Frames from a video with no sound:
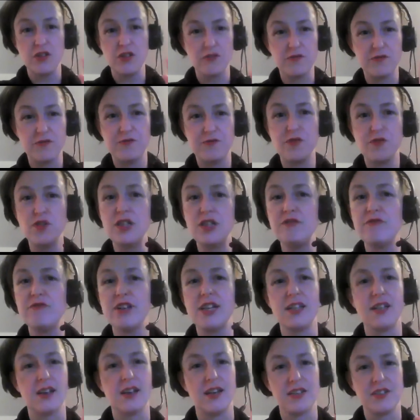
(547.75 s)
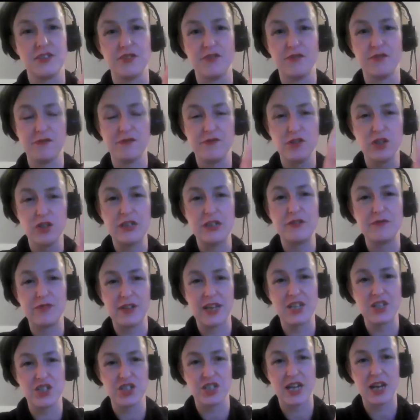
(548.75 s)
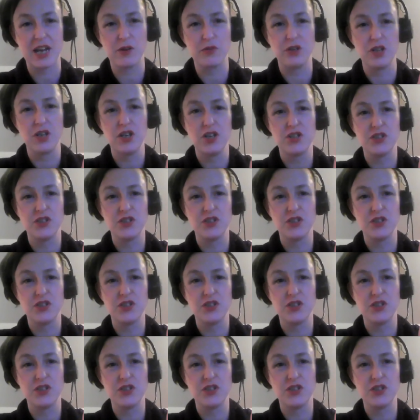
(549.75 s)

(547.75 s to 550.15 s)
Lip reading: fully realized and fully fleshed out,